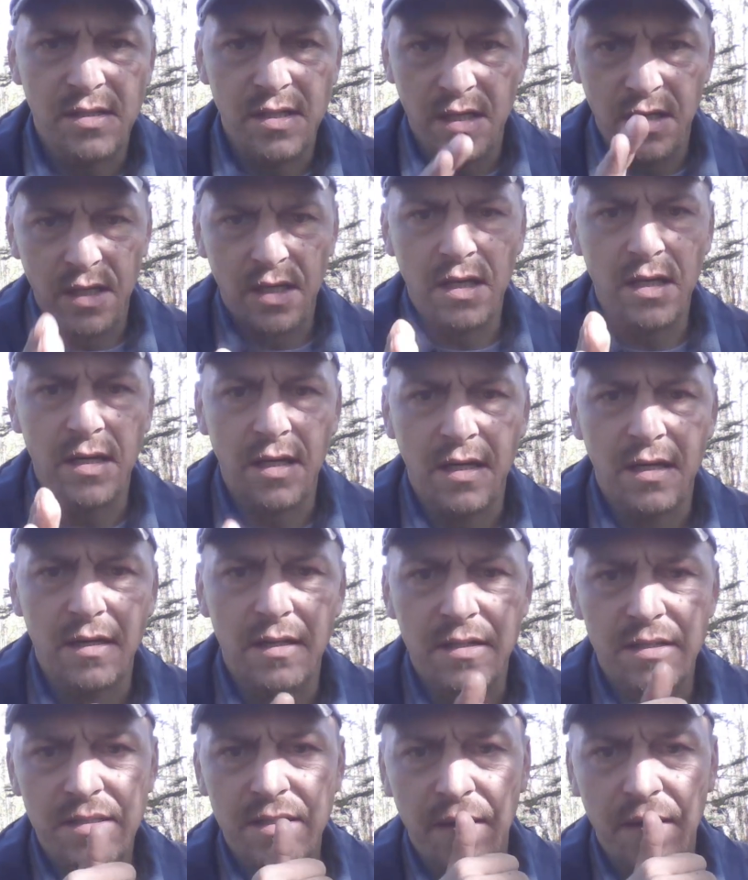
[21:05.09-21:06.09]
He, he needed
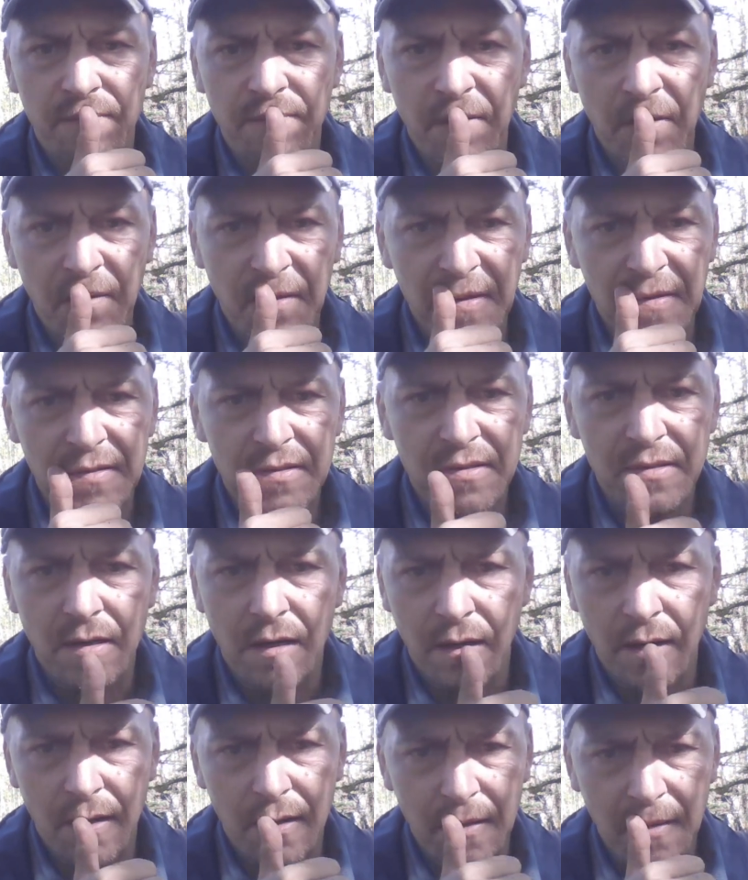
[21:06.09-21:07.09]
to stay focused
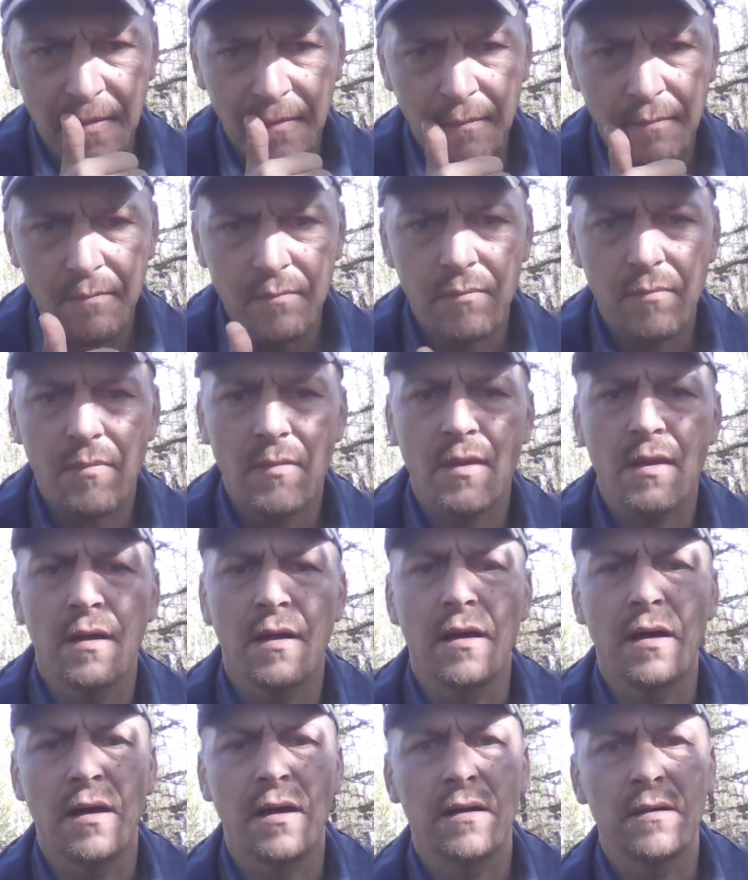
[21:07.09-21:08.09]
on
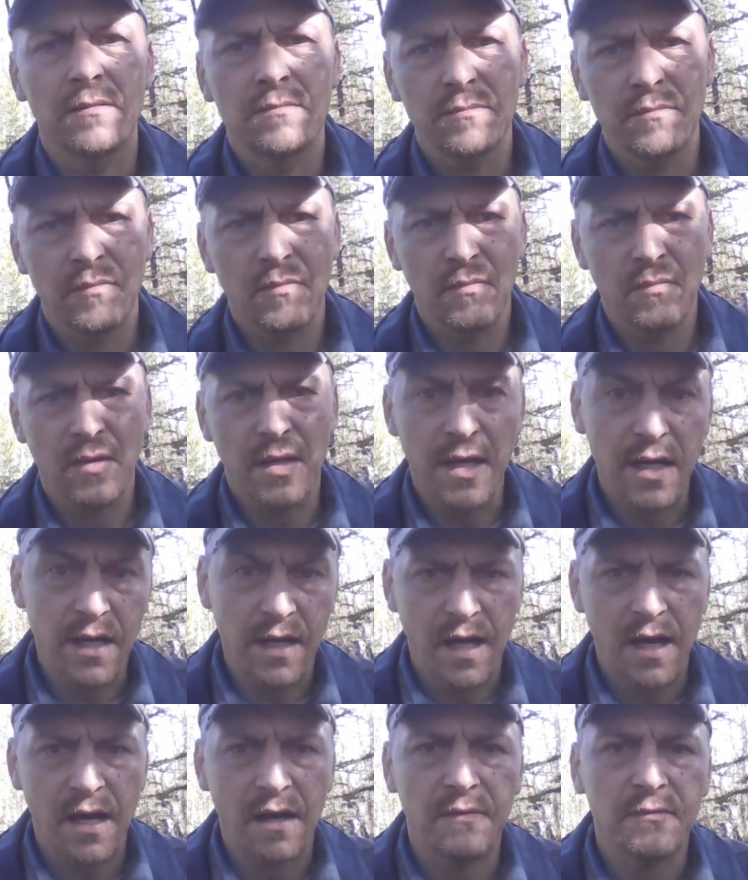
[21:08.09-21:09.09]
uh,
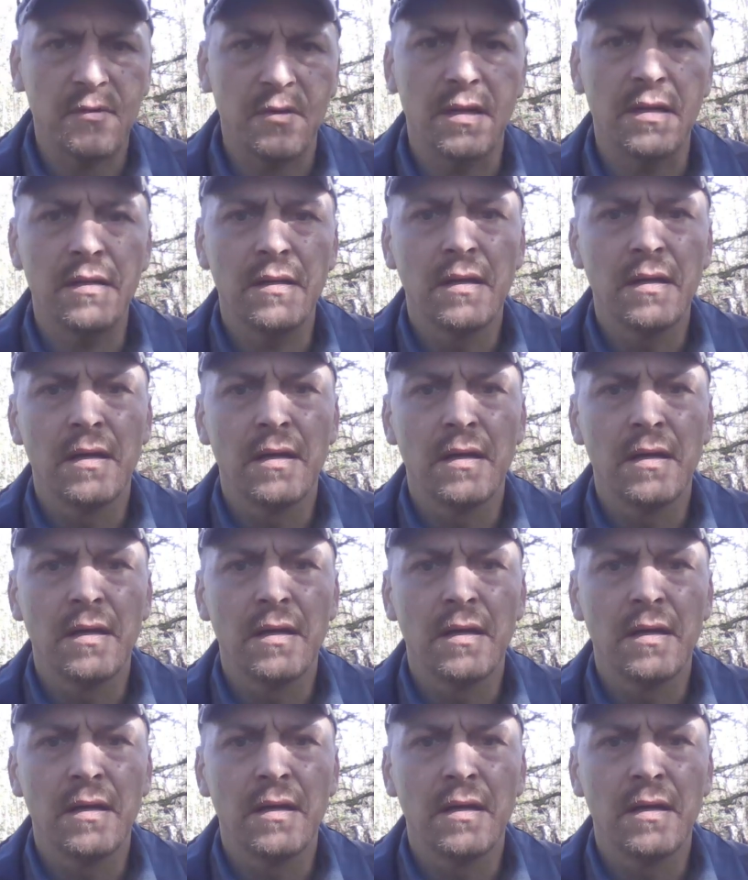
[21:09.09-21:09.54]
getting after it.